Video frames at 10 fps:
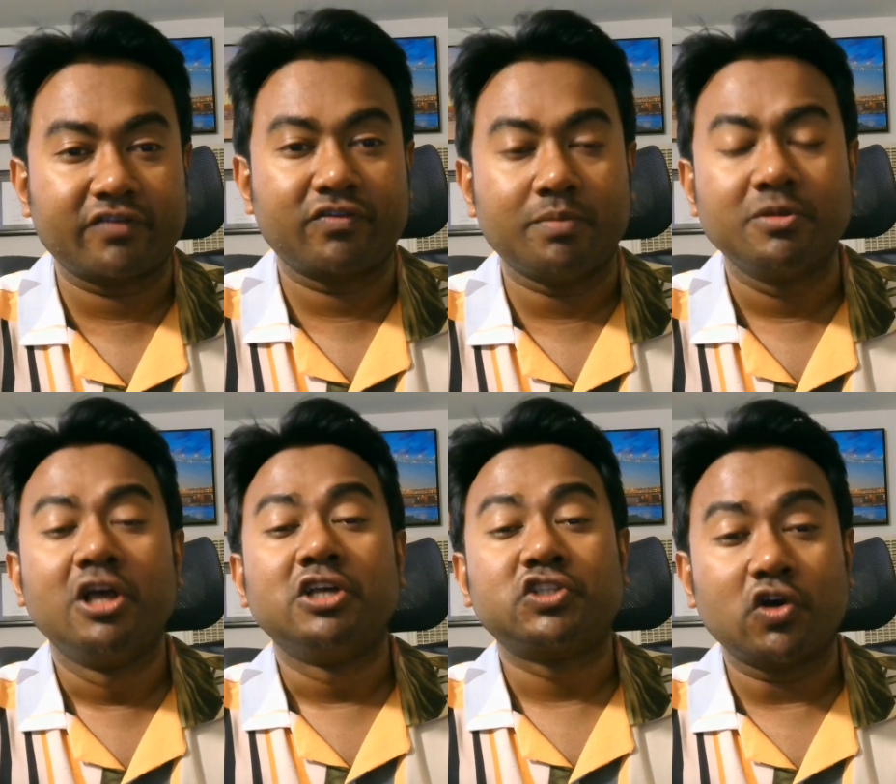take from
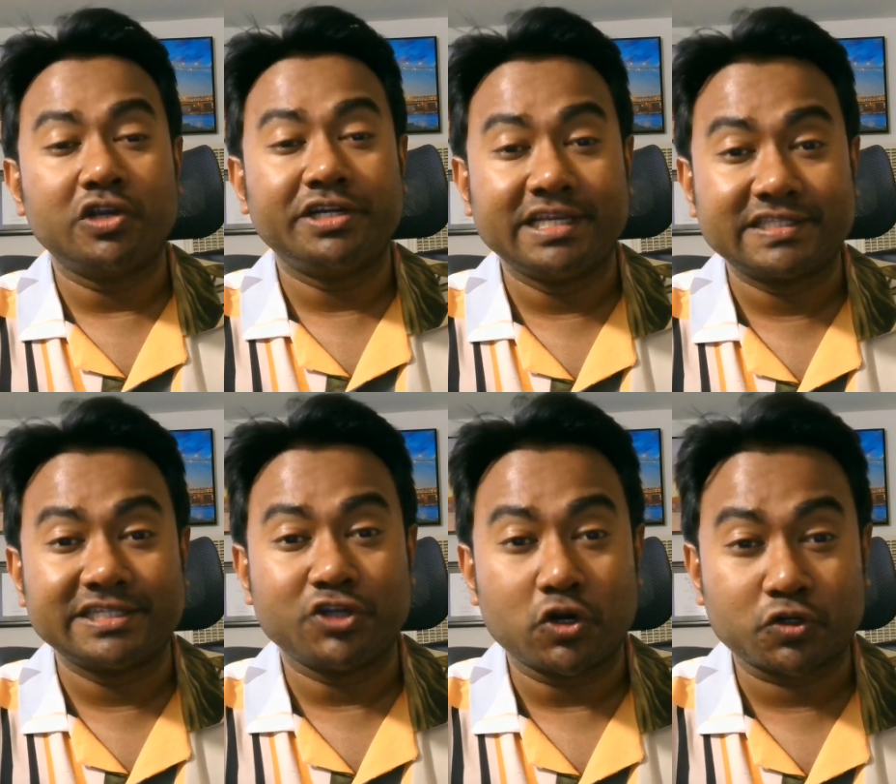
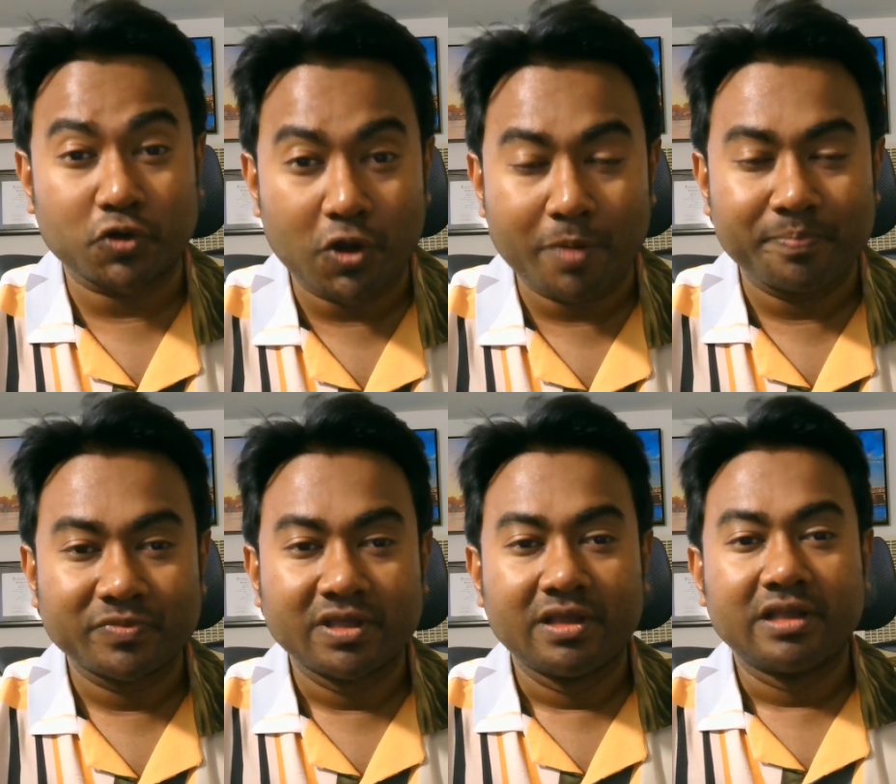solidessay.com.